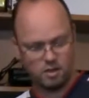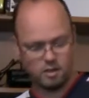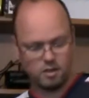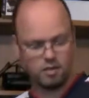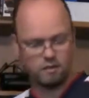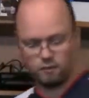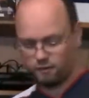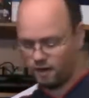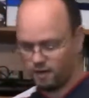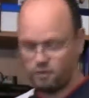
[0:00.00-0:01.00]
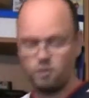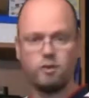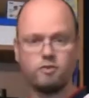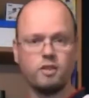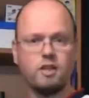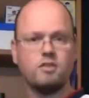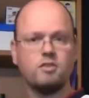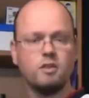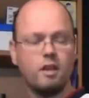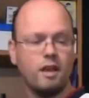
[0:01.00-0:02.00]
for €5 each,
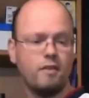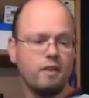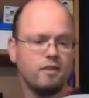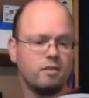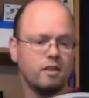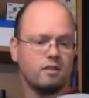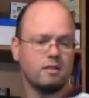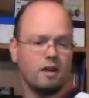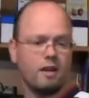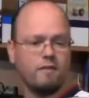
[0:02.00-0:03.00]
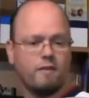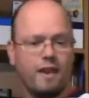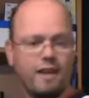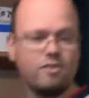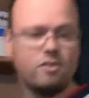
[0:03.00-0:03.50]
and this is Knife Edge.